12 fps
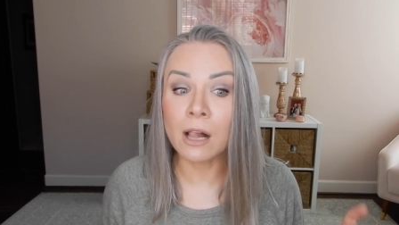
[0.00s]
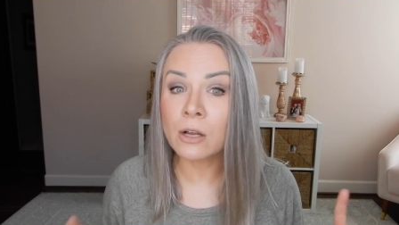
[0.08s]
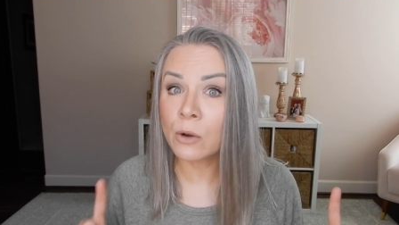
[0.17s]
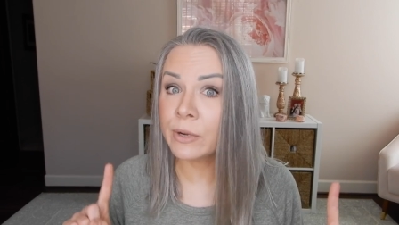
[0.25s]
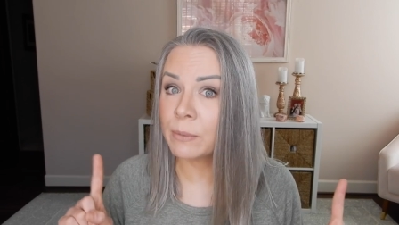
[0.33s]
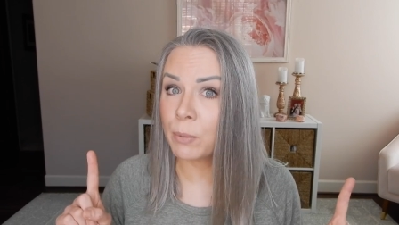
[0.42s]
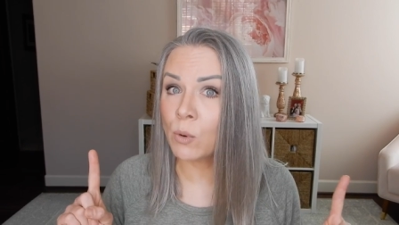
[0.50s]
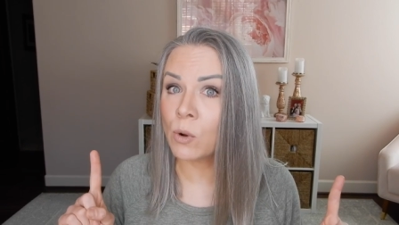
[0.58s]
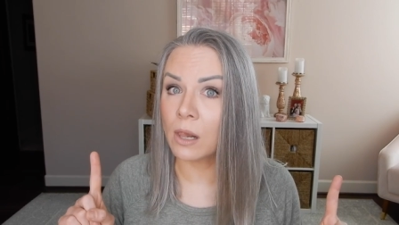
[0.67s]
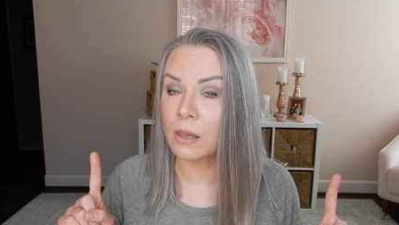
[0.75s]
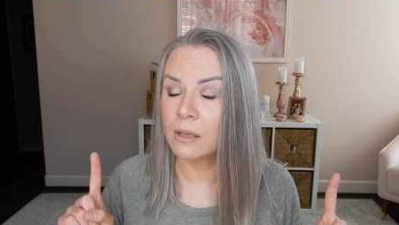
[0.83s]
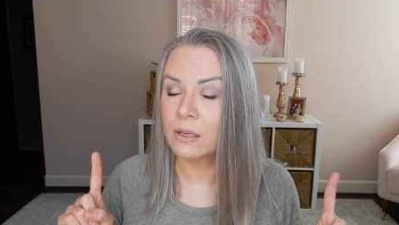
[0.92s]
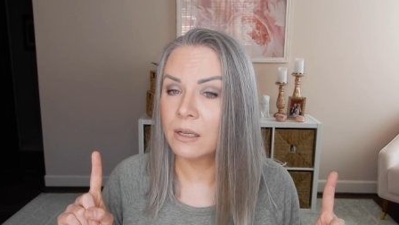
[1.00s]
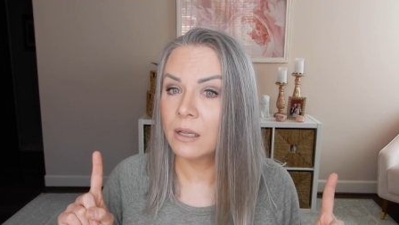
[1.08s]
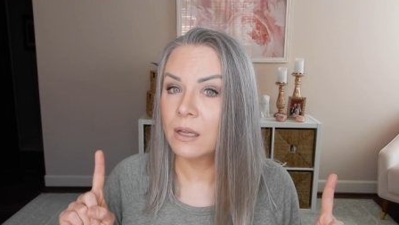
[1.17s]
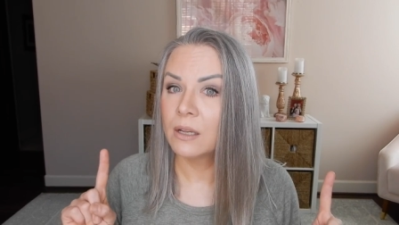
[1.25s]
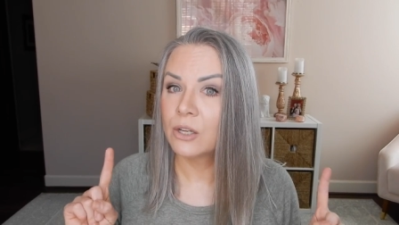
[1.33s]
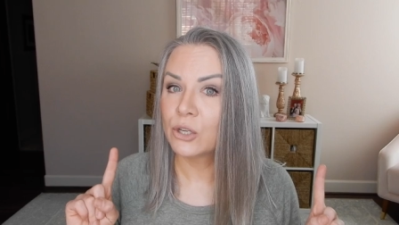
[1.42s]
I'll go in a pool.
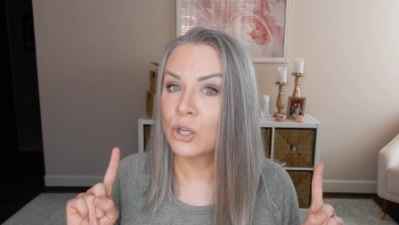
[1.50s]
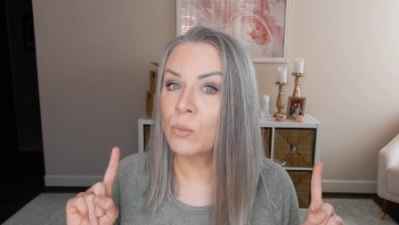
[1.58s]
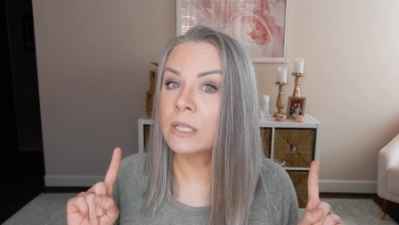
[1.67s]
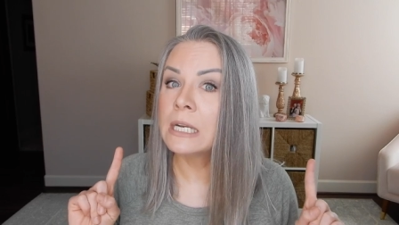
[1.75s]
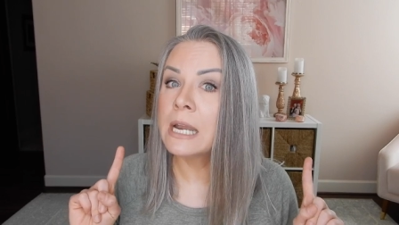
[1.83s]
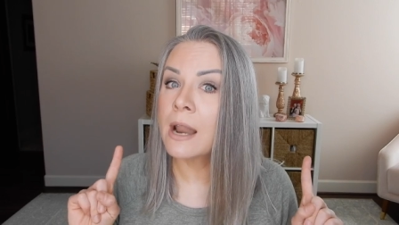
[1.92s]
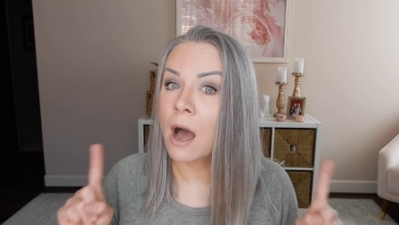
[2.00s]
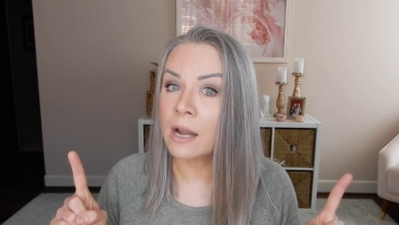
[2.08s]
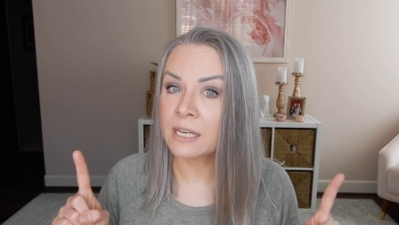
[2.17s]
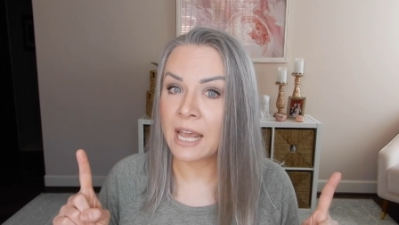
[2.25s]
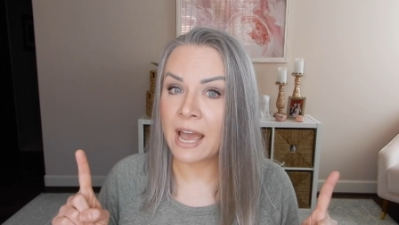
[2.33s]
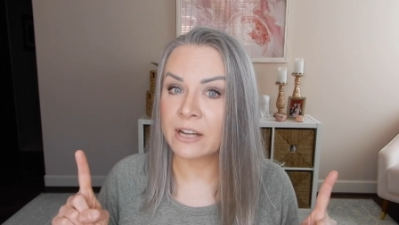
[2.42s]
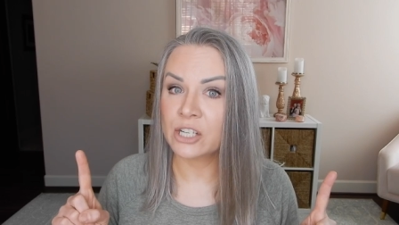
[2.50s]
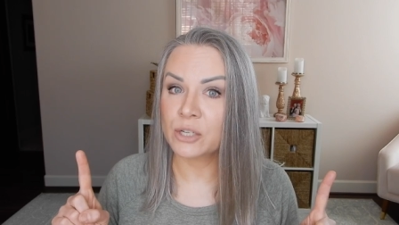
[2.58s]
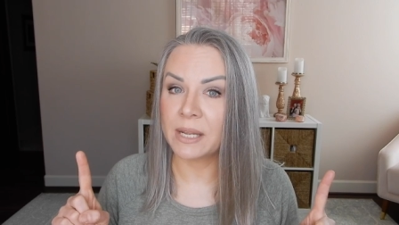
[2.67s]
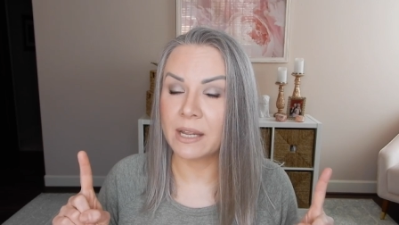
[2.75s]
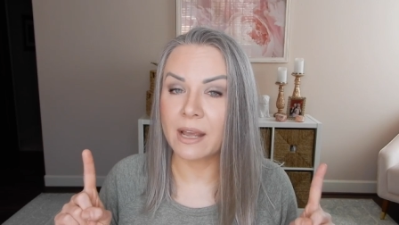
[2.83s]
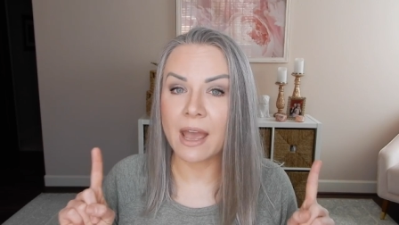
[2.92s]
You will not catch
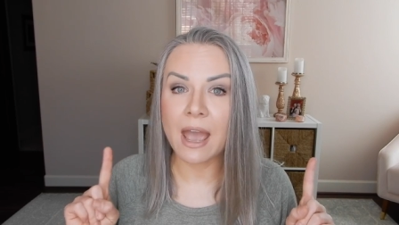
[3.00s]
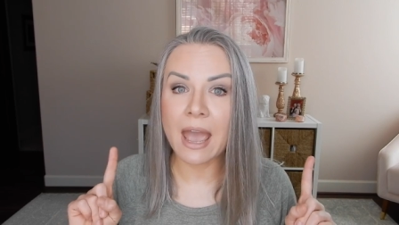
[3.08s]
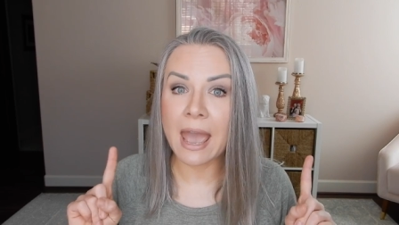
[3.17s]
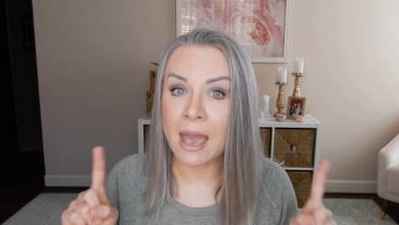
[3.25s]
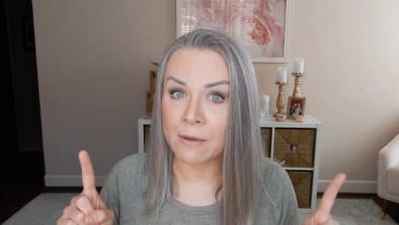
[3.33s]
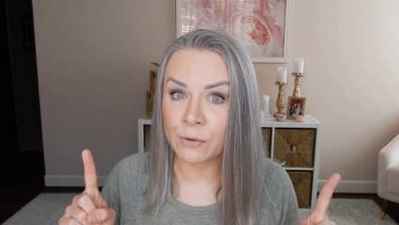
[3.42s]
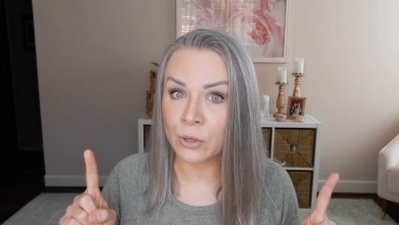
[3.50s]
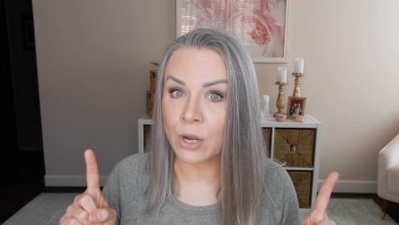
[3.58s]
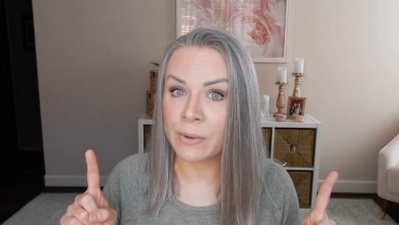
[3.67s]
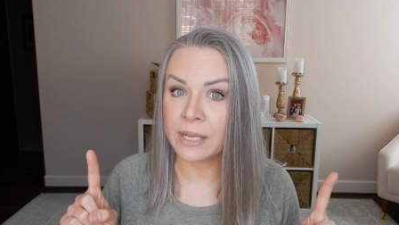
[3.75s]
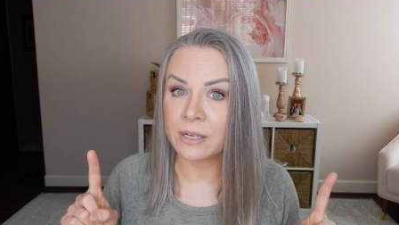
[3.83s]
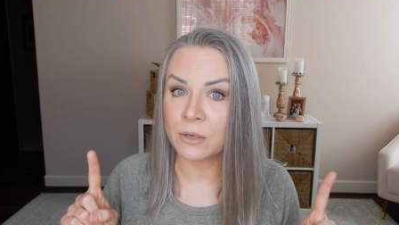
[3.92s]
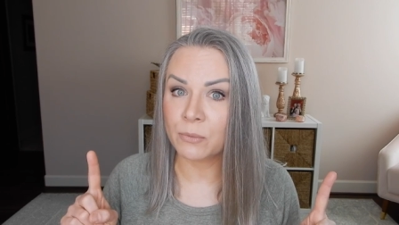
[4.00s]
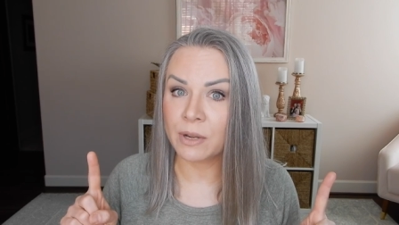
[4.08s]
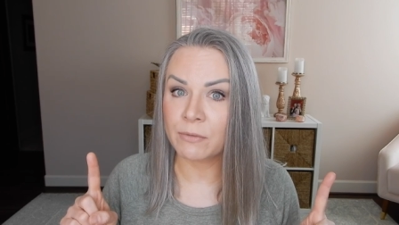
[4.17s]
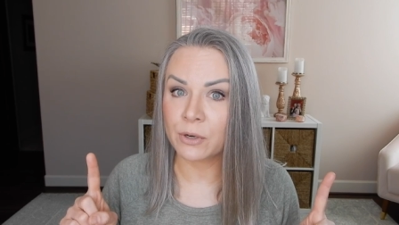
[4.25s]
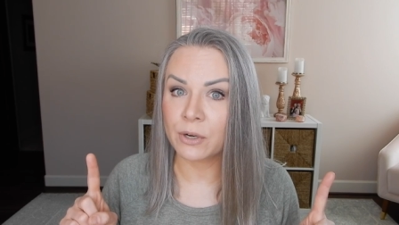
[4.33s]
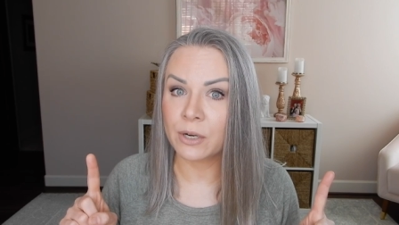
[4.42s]
me ever going in a
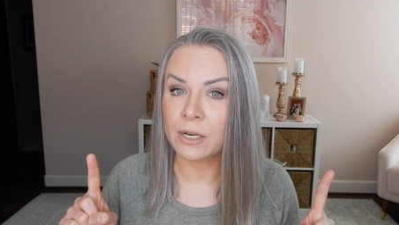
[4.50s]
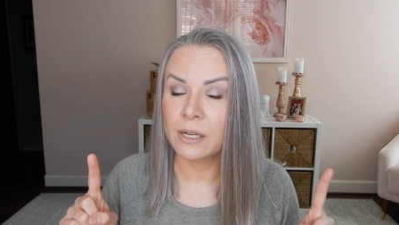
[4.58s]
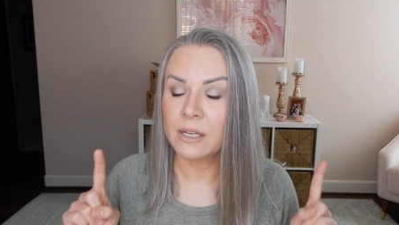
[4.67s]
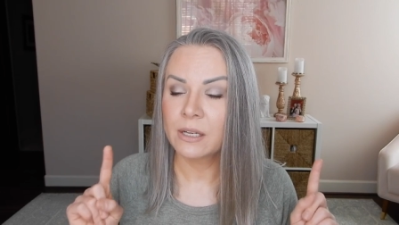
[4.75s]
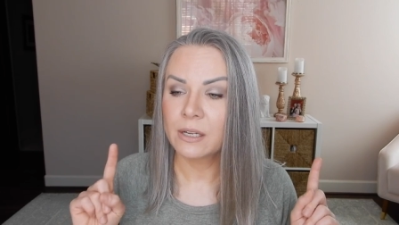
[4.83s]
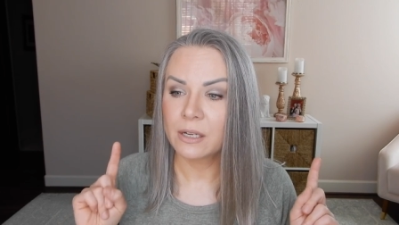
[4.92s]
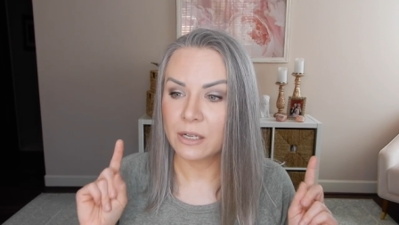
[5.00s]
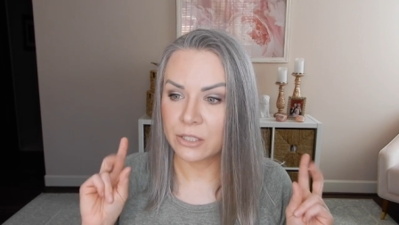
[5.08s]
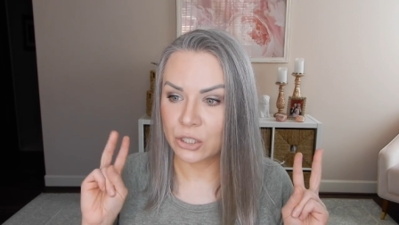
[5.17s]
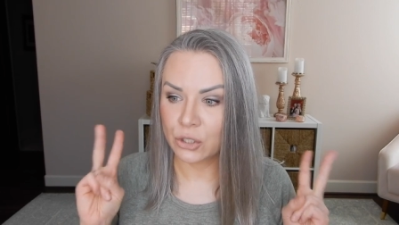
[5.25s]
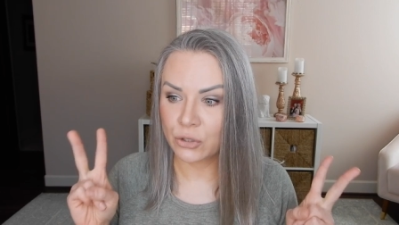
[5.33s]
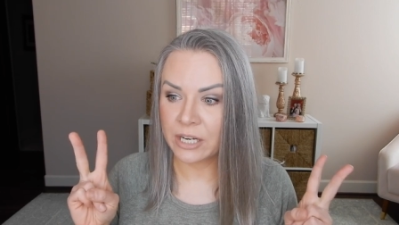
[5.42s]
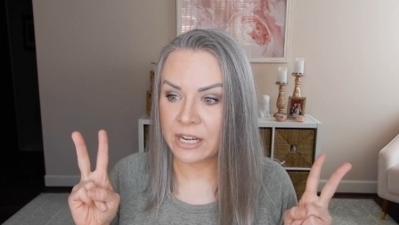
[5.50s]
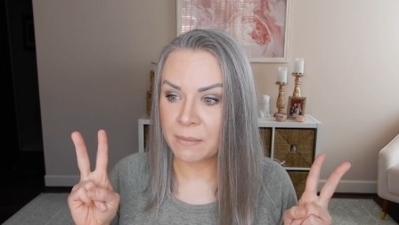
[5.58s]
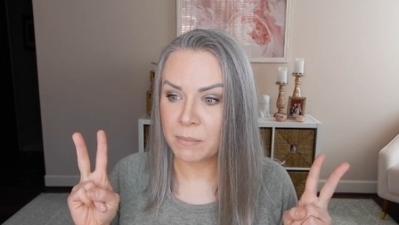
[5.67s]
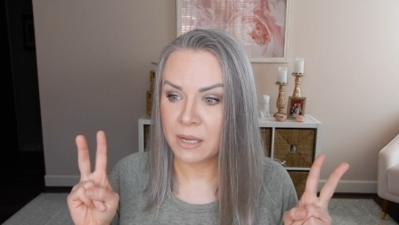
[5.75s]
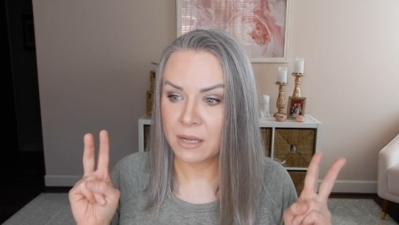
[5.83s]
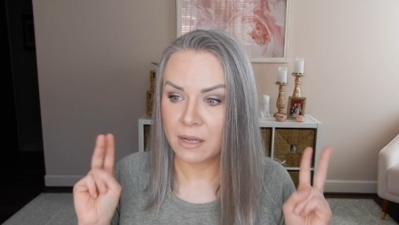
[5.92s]
river, a
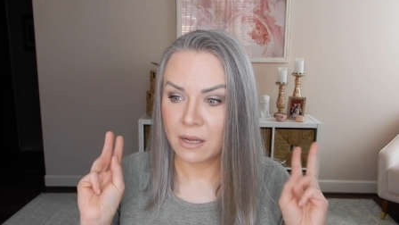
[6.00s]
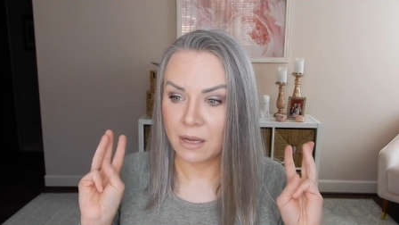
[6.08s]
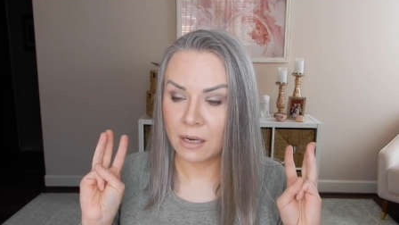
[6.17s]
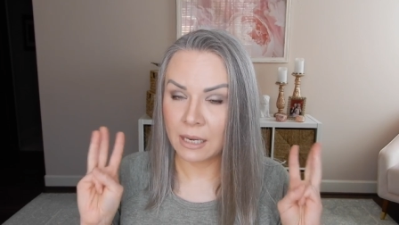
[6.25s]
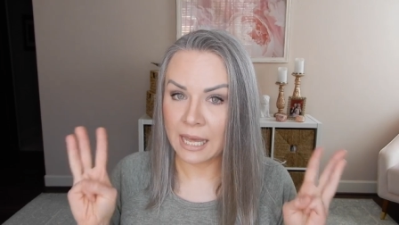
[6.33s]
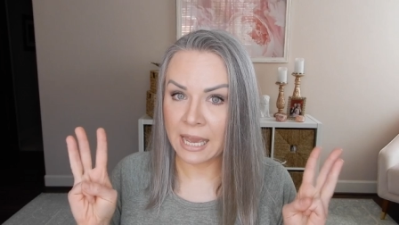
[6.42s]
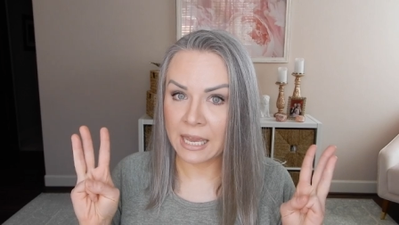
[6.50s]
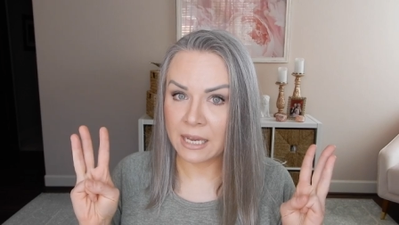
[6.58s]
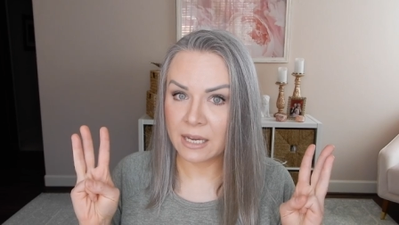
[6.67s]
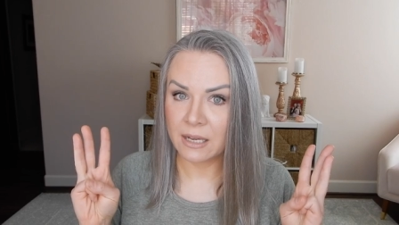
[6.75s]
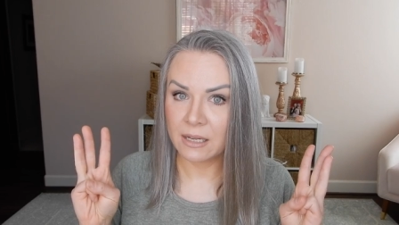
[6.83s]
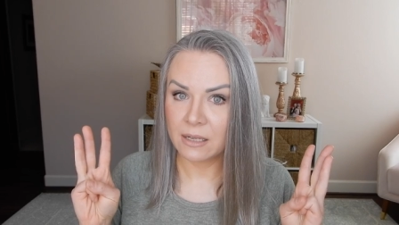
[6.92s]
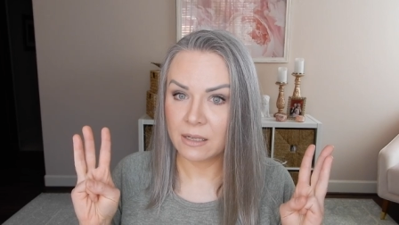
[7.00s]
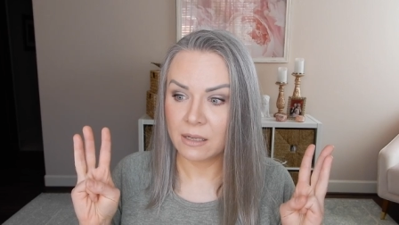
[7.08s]
stream, a lake,